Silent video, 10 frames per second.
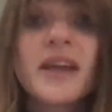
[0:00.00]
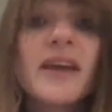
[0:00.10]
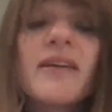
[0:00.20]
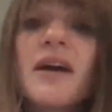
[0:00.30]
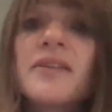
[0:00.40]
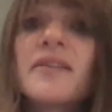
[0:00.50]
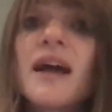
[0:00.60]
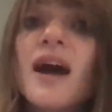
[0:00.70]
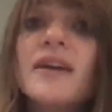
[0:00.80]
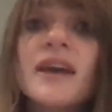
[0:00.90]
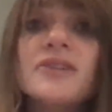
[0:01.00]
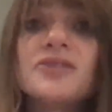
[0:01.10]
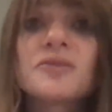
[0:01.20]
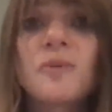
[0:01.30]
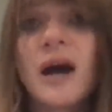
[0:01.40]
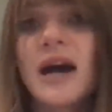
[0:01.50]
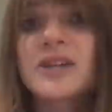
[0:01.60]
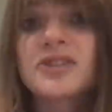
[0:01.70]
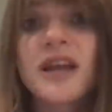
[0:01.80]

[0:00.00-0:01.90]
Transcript: King Cullen lot and just watch.